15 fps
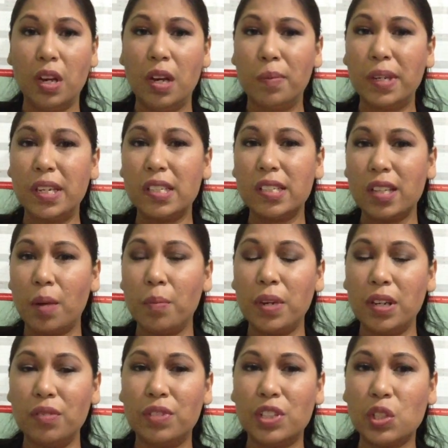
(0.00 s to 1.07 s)
because some
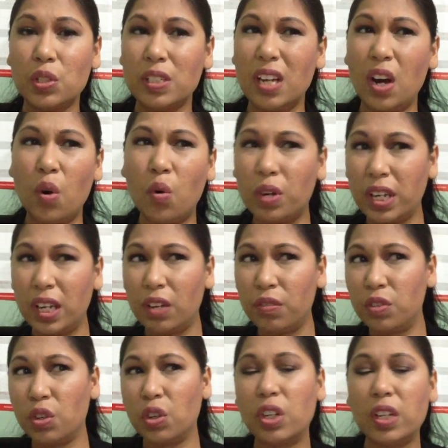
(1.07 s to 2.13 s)
individuals are okay if
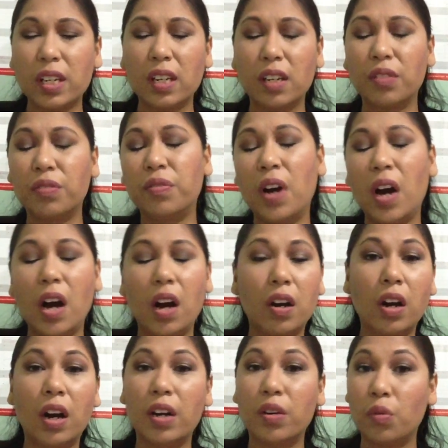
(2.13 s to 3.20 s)
you're looking afar
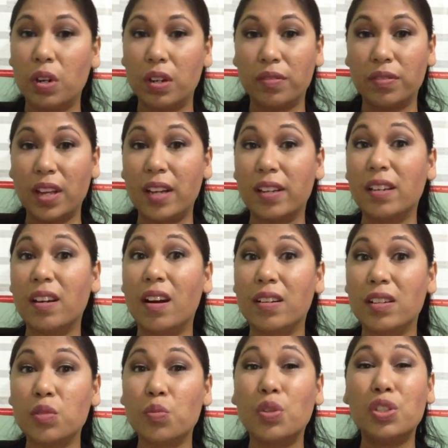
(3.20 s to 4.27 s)
and all of that, and
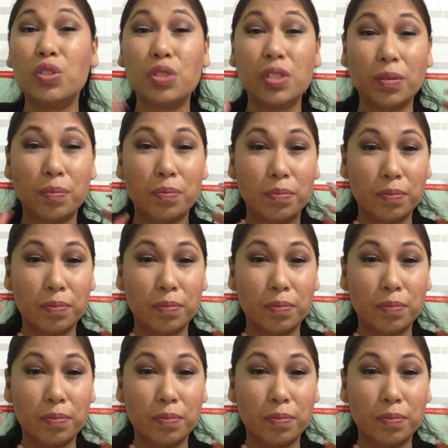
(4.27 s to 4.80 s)
others want you to